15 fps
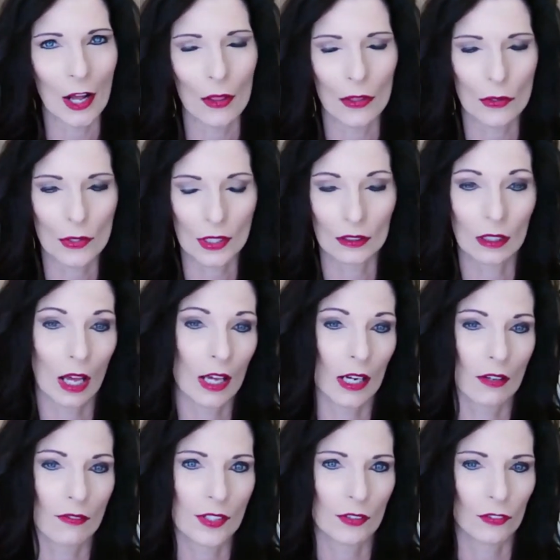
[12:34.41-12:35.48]
there's a lot
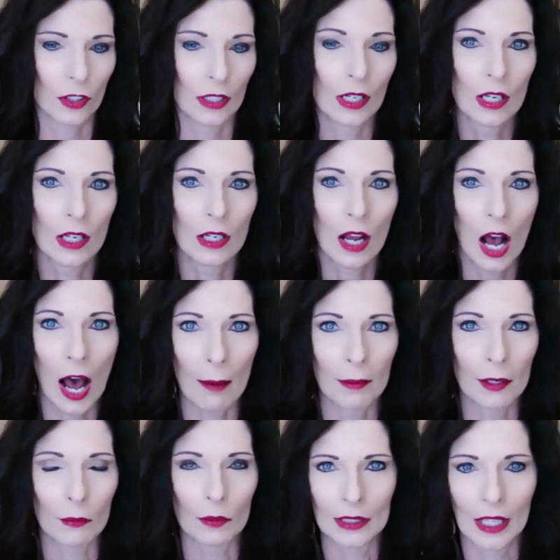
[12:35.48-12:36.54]
of different
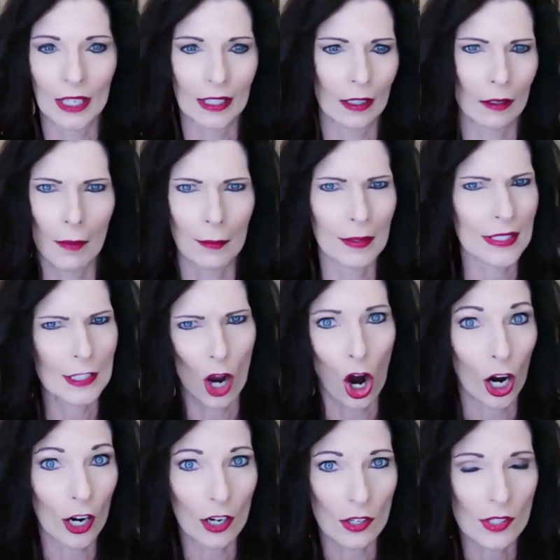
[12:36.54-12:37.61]
hobby related, maybe it's
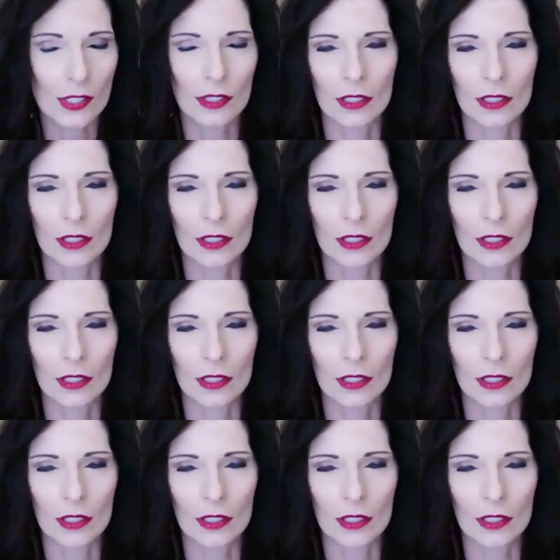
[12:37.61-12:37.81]
art,